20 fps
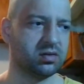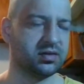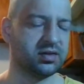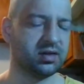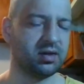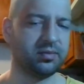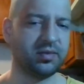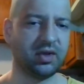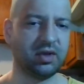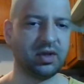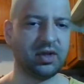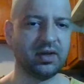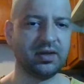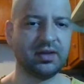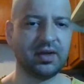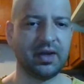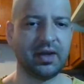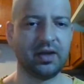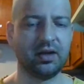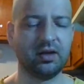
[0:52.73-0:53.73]
something like
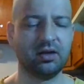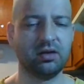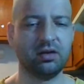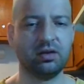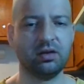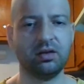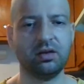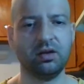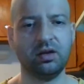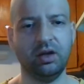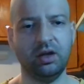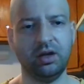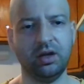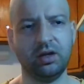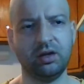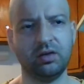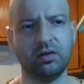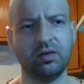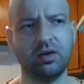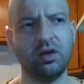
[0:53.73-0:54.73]
that.
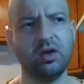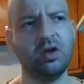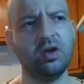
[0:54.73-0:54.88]
And